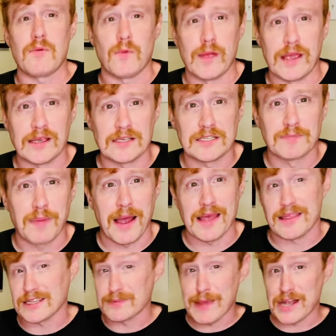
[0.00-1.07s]
Wings by
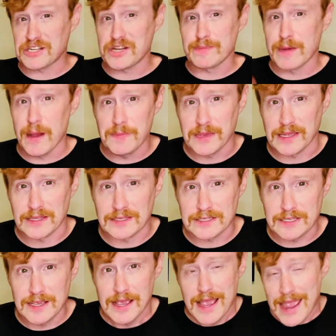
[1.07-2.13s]
the Smashing Pumpkins.
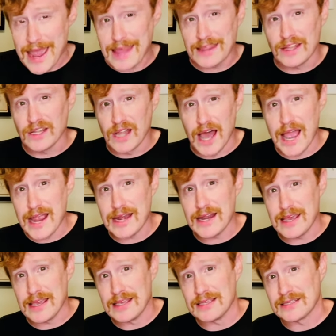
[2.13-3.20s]
And the line
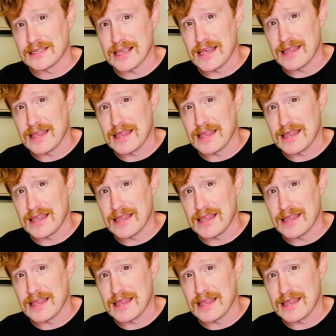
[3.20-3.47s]
is